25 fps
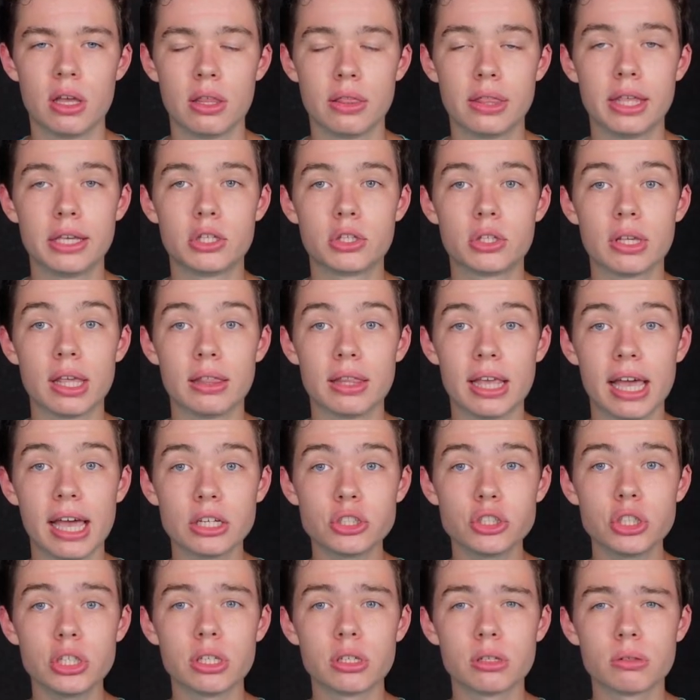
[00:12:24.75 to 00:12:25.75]
They
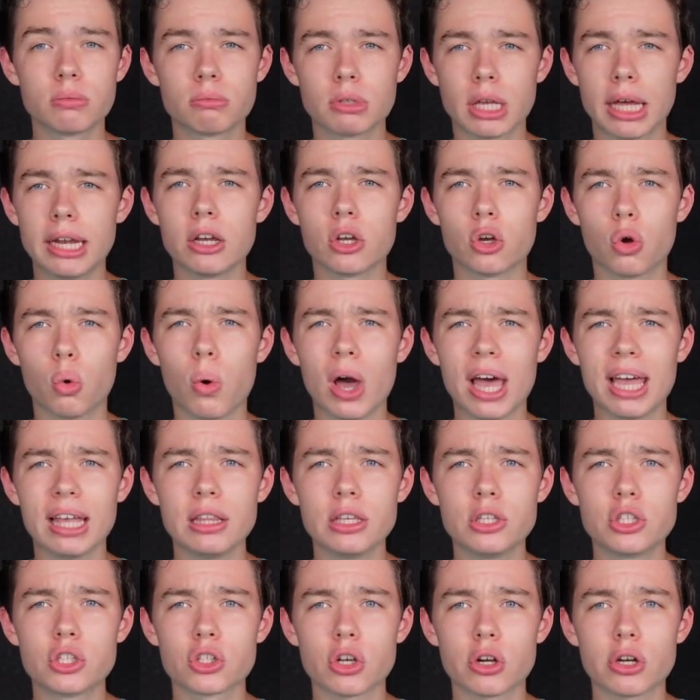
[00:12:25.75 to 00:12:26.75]
actually kind of
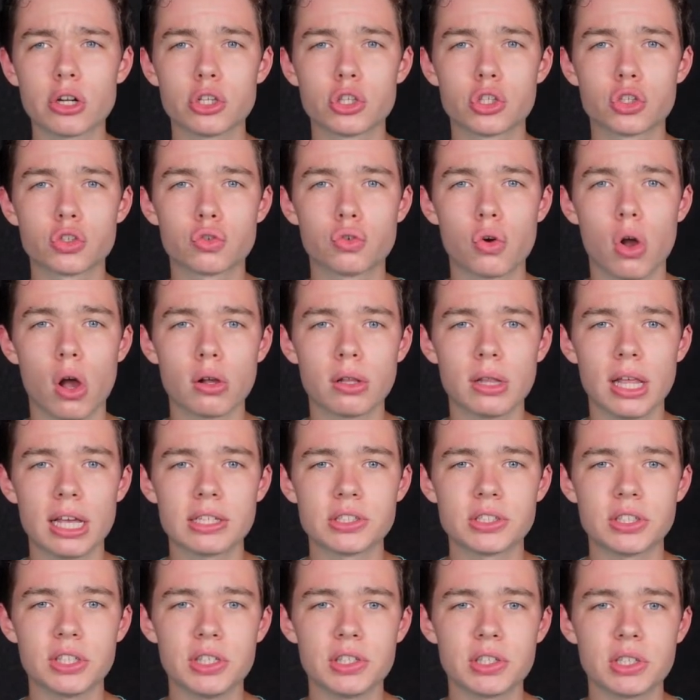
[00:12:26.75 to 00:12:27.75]
quietly started strong
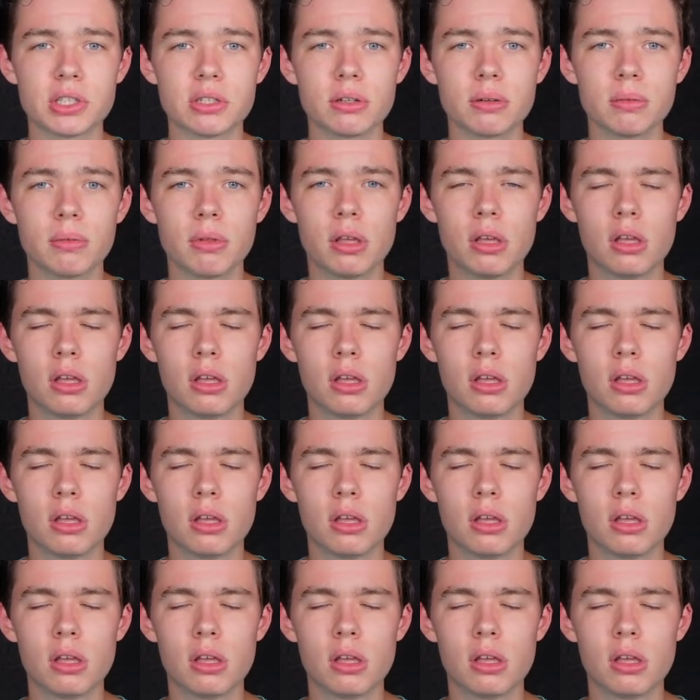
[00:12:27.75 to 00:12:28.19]
last season.